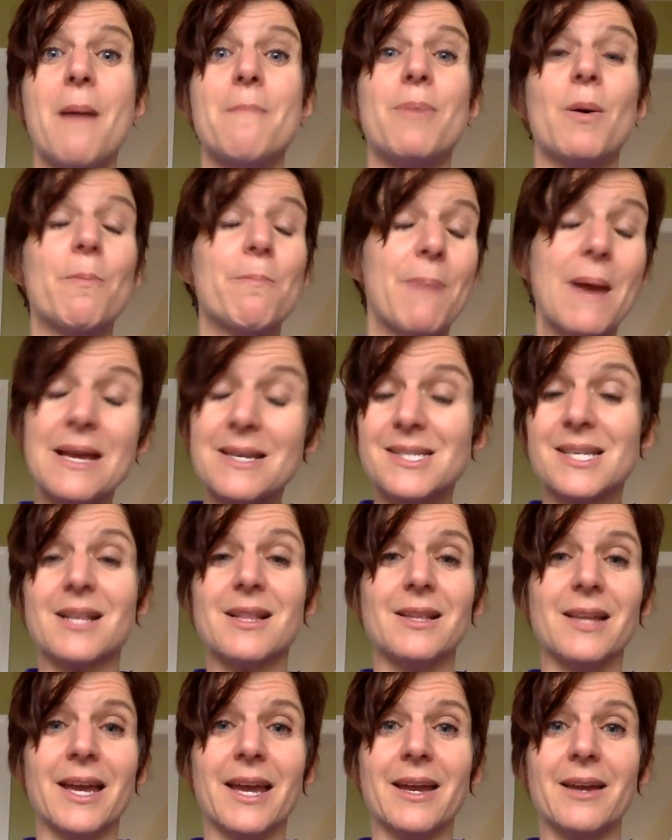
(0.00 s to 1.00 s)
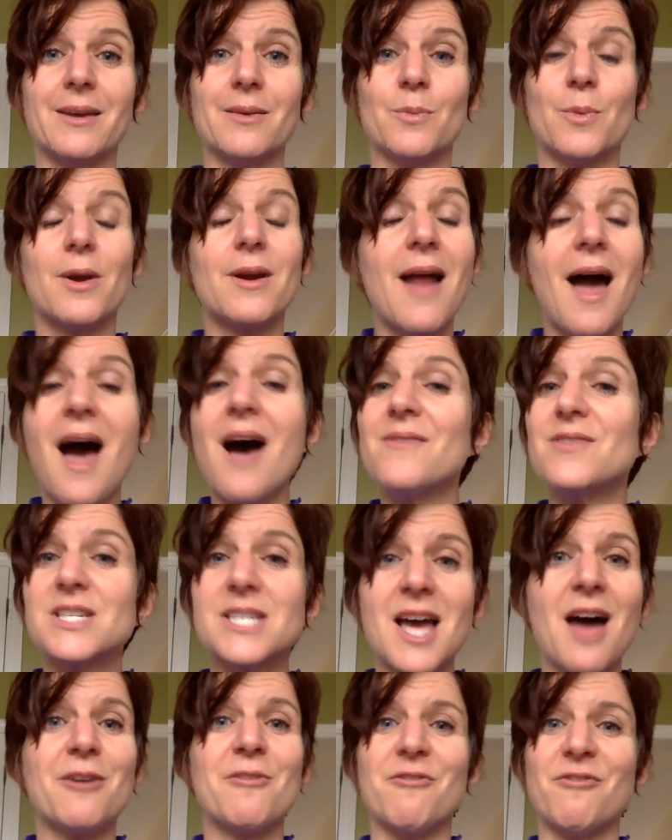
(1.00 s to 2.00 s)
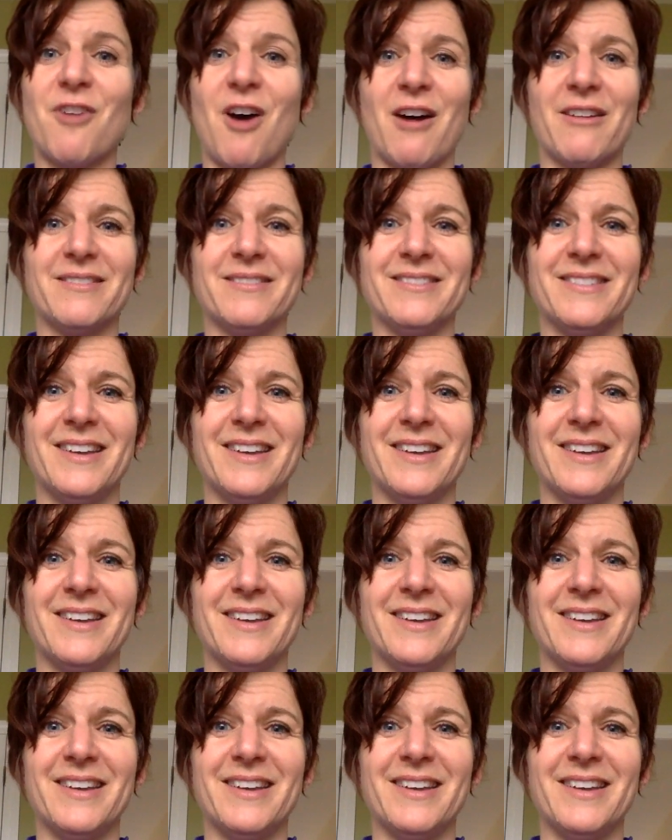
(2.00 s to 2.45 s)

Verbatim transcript: But basically, we're going to have a ton of fun.